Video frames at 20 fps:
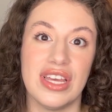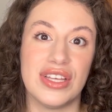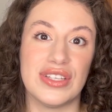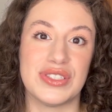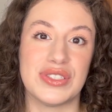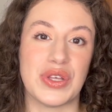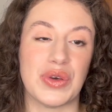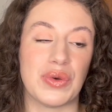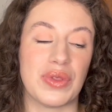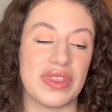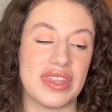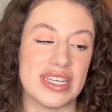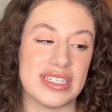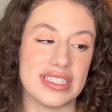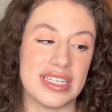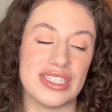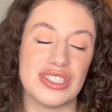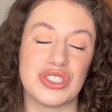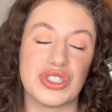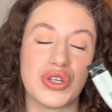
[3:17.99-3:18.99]
So this
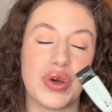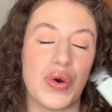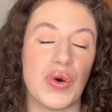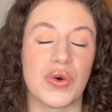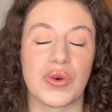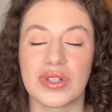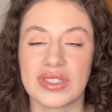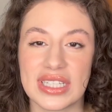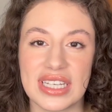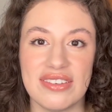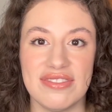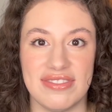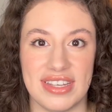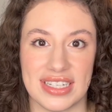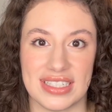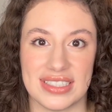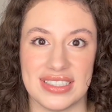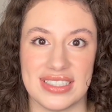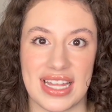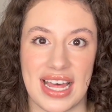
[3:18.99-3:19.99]
has totally
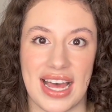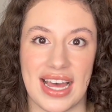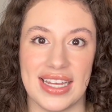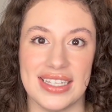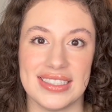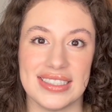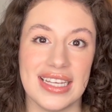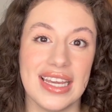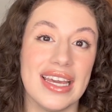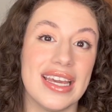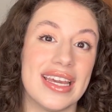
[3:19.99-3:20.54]
fixed that.